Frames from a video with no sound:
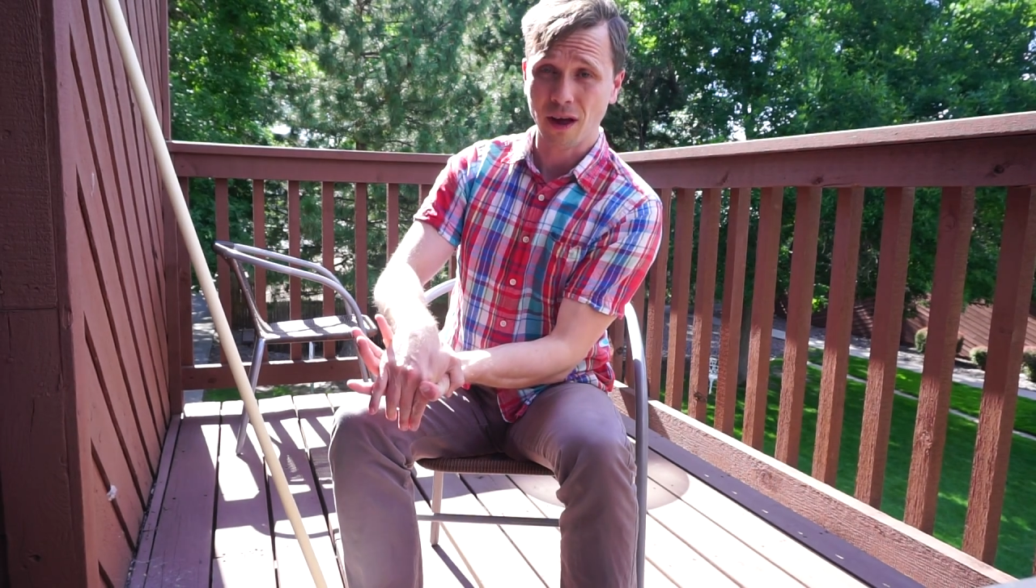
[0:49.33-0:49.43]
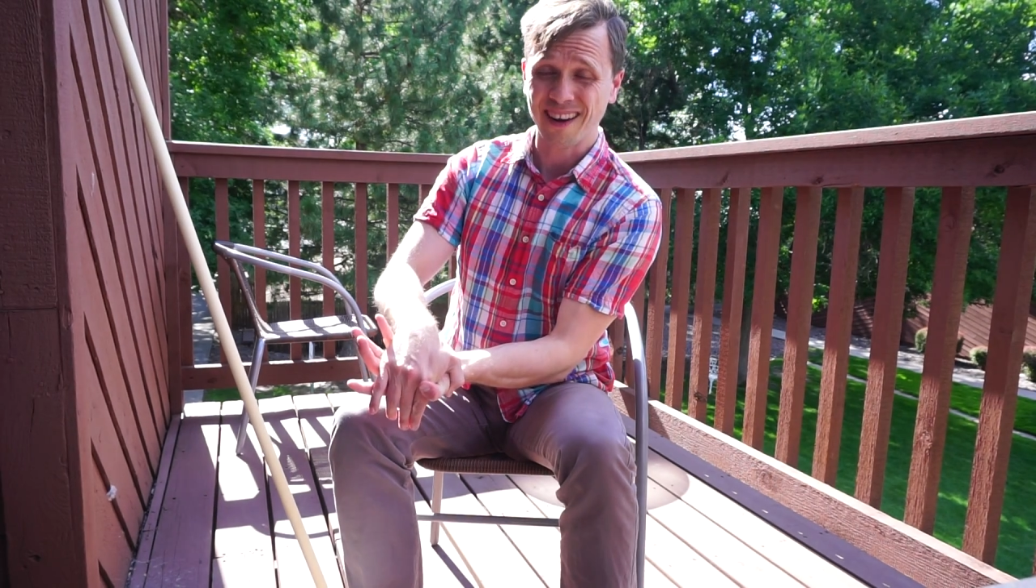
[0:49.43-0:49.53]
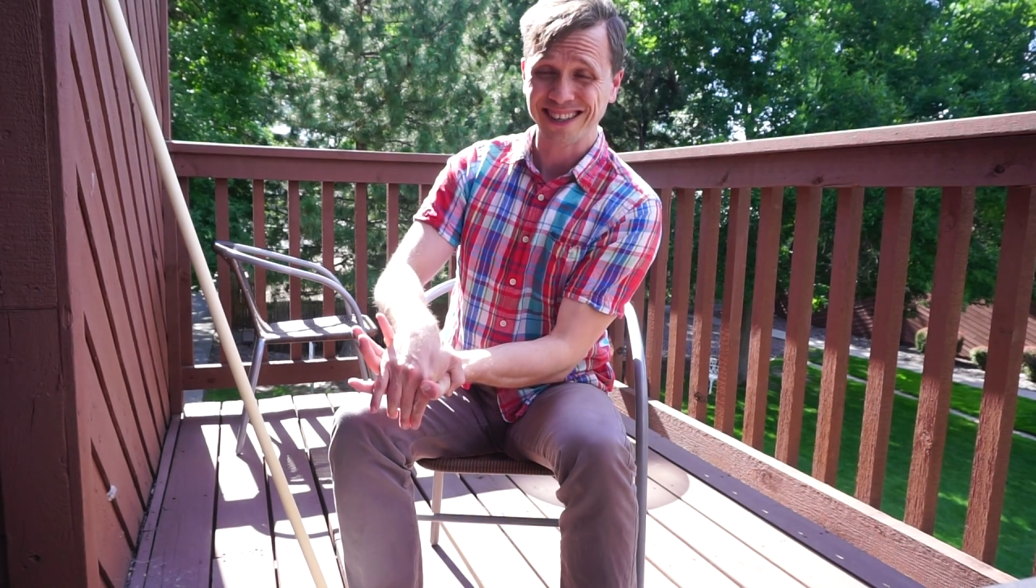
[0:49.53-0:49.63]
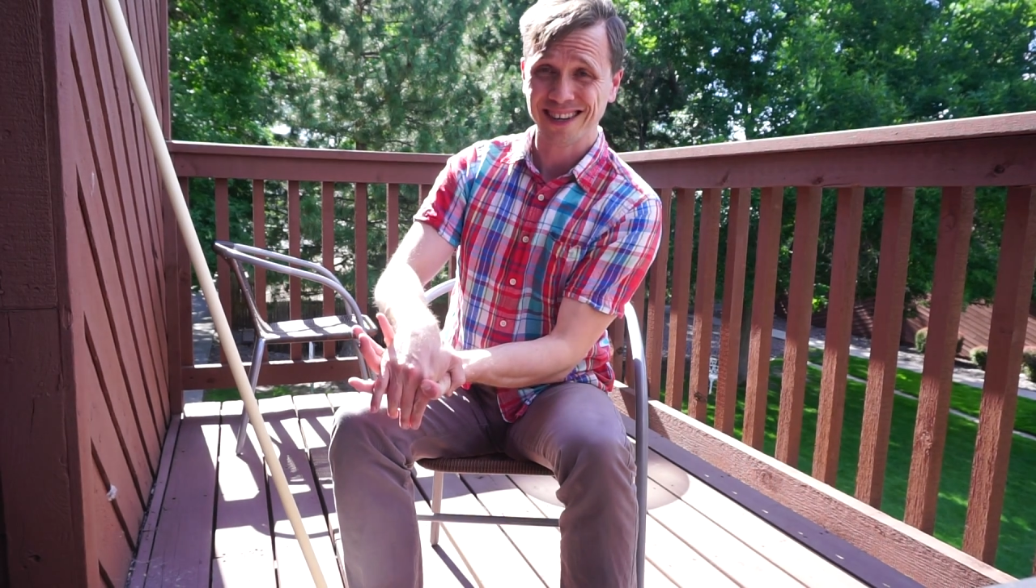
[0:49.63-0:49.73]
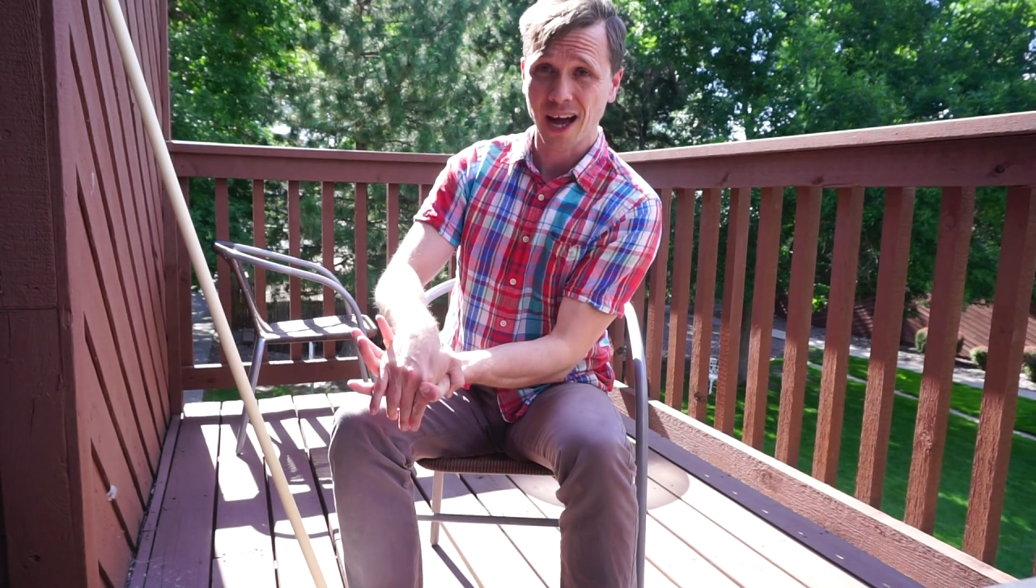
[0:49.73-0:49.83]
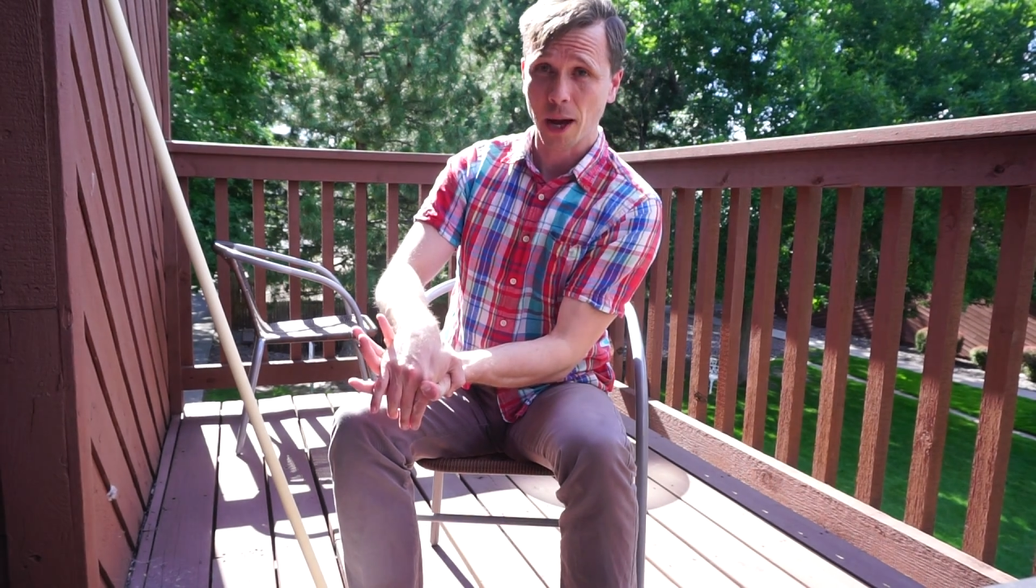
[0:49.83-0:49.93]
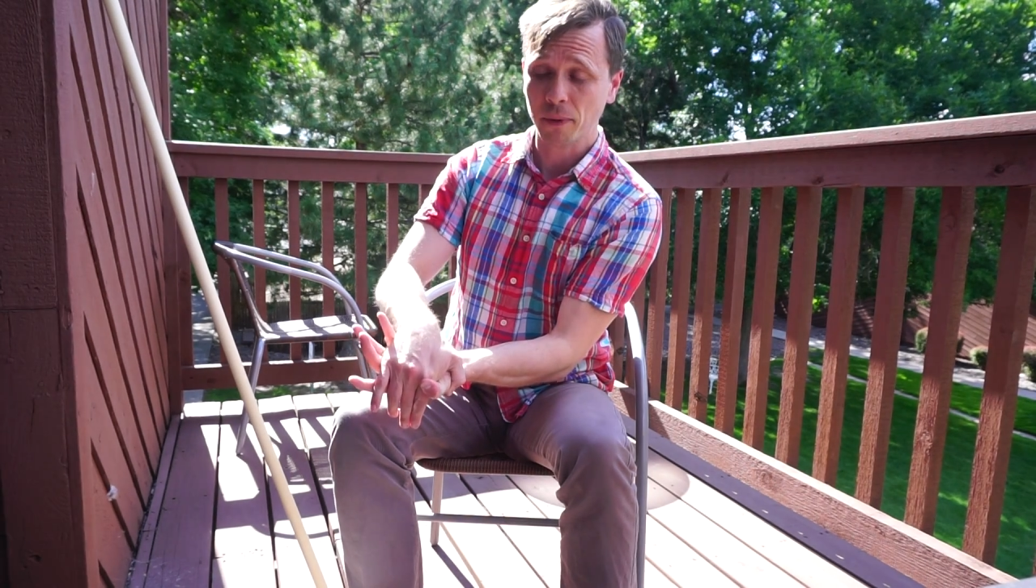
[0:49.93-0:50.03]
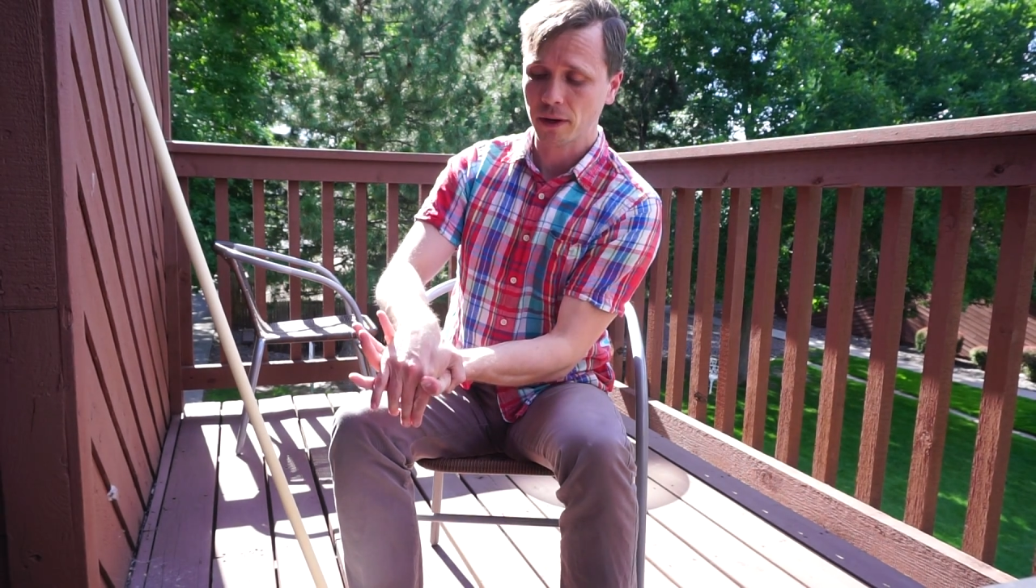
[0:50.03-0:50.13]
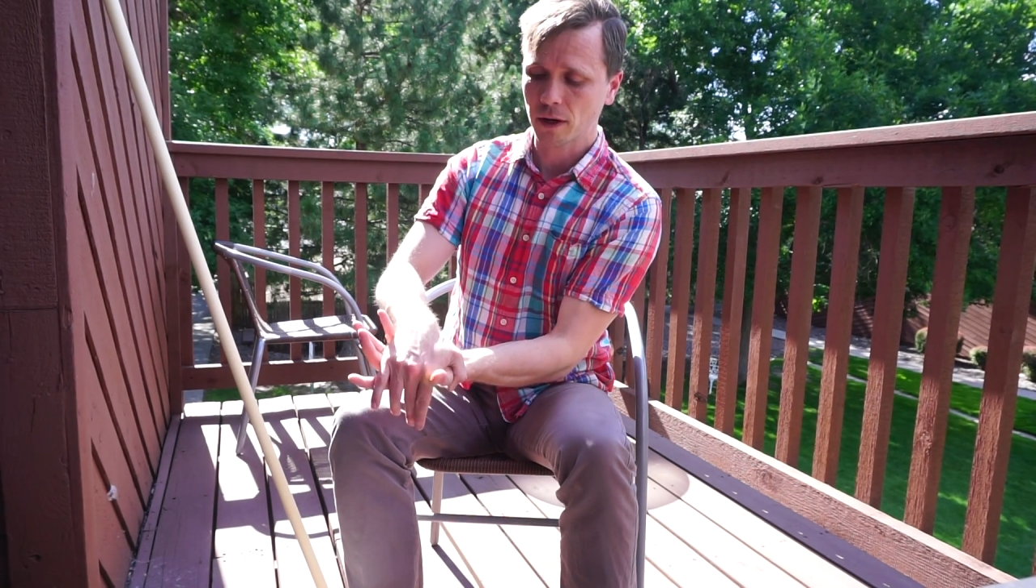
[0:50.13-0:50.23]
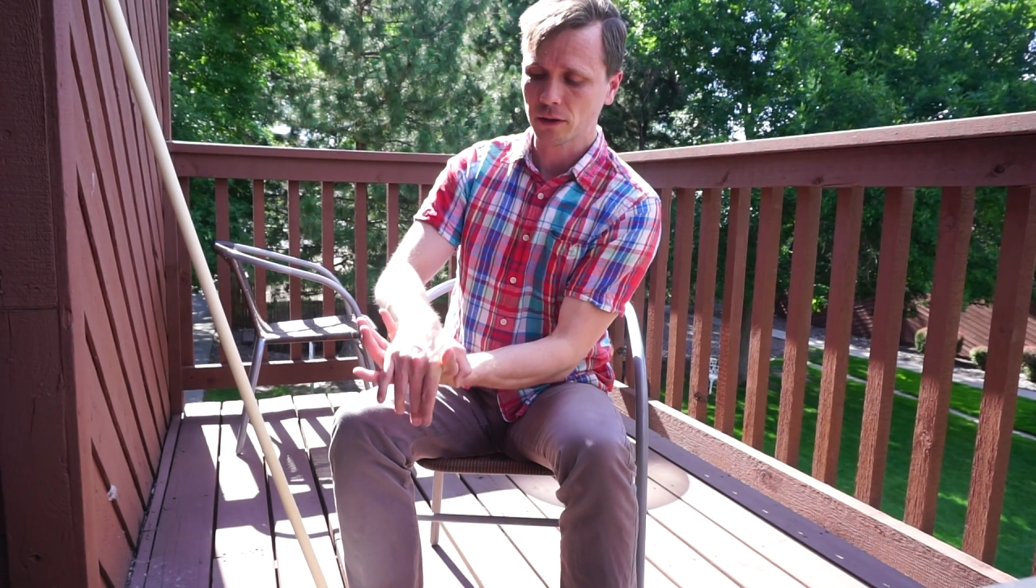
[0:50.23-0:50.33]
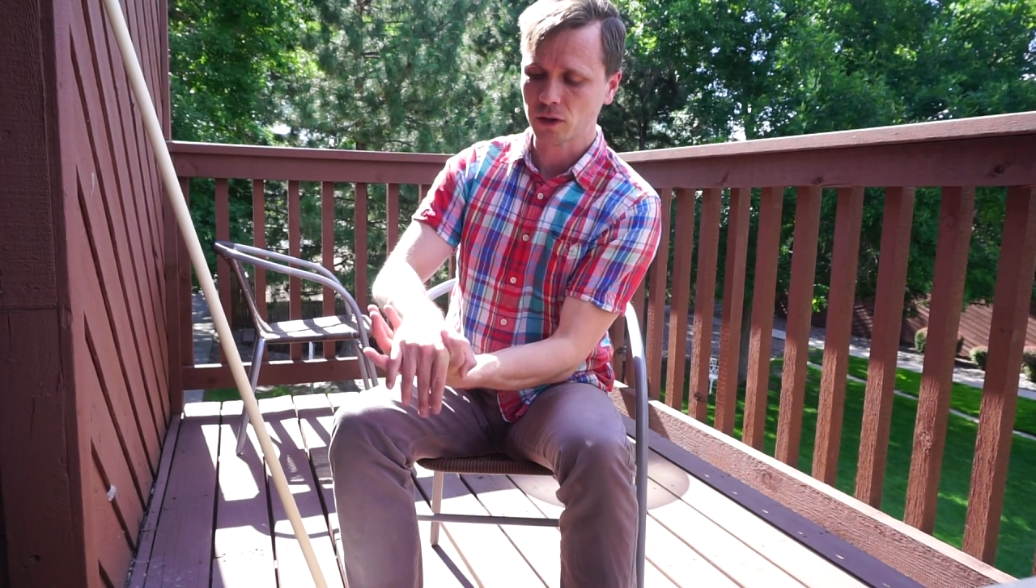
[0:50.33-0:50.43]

on top of the knuckle,